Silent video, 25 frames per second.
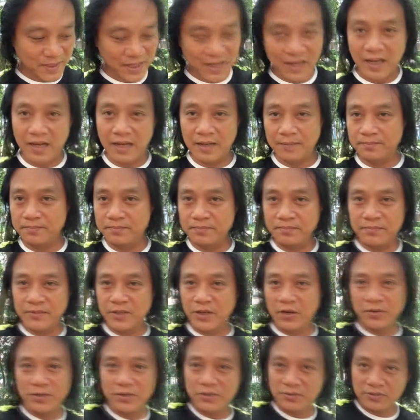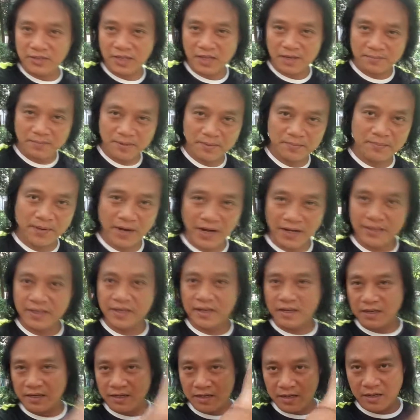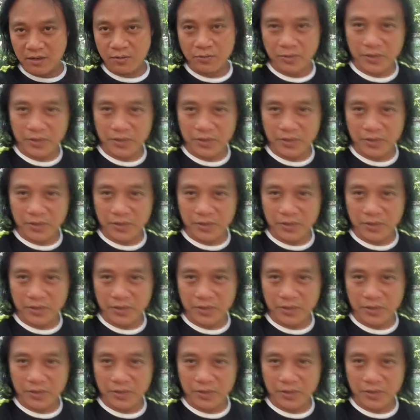I'm going to take my body and we